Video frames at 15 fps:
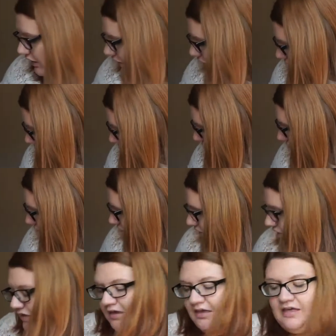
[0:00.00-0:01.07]
Um,
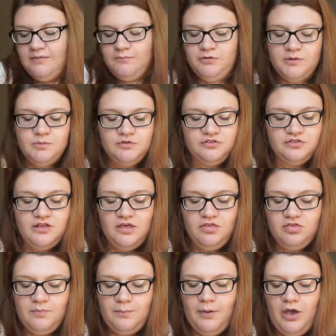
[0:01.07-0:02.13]
pretty much the,
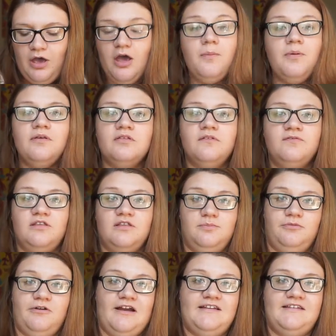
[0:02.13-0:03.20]
the purpose of this
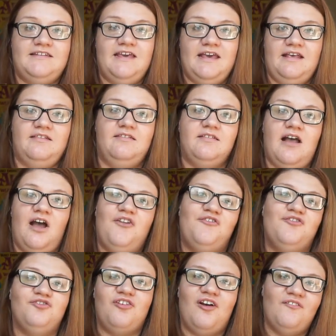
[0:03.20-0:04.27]
brand is kind
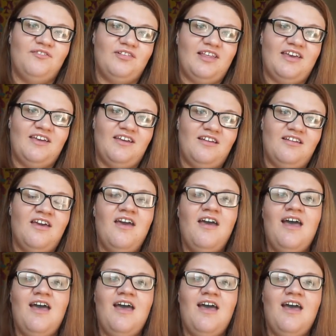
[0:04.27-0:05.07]
of travelling,